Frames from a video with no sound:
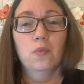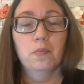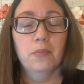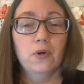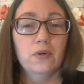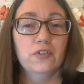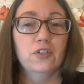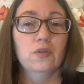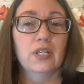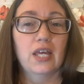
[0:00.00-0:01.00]
purl
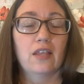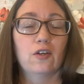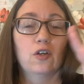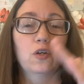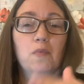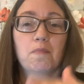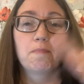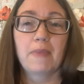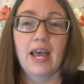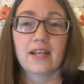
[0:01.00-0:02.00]
2 together,
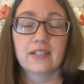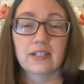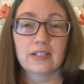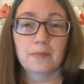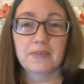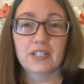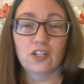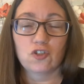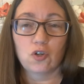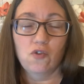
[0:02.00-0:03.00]
pass the slip
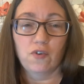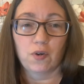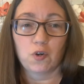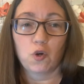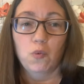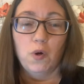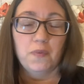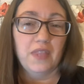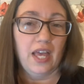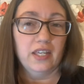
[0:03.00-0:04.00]
stitch over?
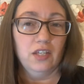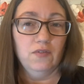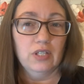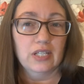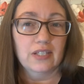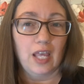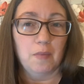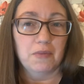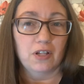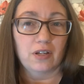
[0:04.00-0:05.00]
Won't that give you the
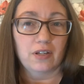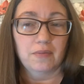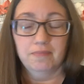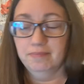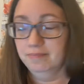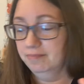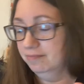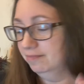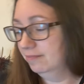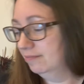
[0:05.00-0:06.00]
same look?
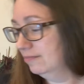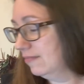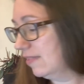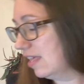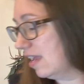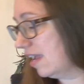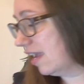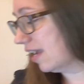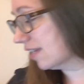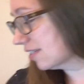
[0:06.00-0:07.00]

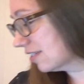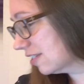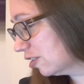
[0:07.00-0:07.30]
And